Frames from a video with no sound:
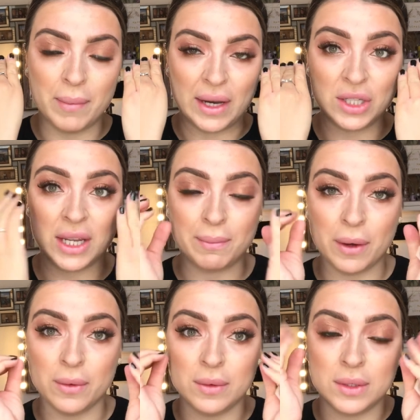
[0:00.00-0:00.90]

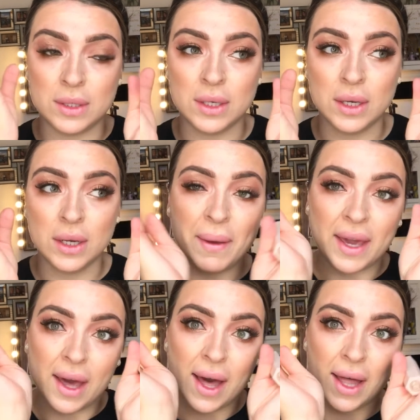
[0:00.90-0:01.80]
cheekbones
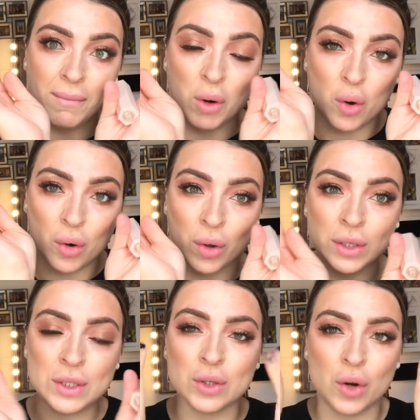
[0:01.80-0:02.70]
appear more
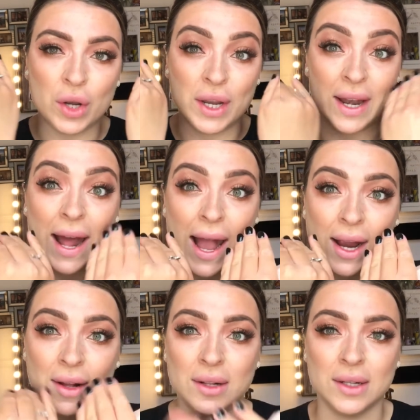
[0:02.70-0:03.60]
sunken and
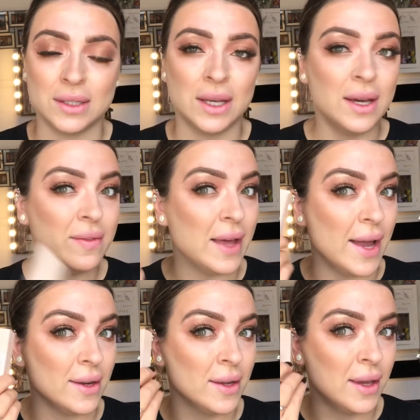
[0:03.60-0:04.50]
angled,
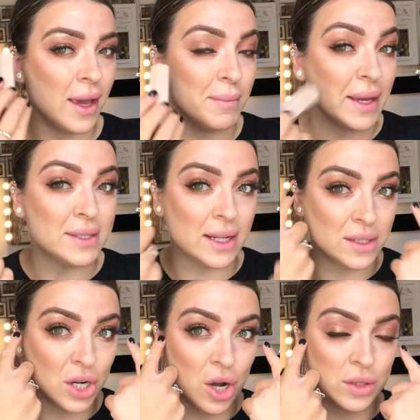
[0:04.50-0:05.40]
then it makes sense
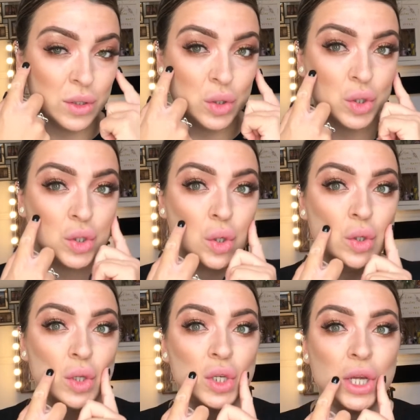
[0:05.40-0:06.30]
to contour just
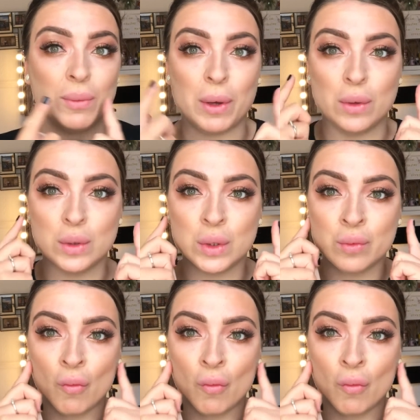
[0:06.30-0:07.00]
under the cheekbones.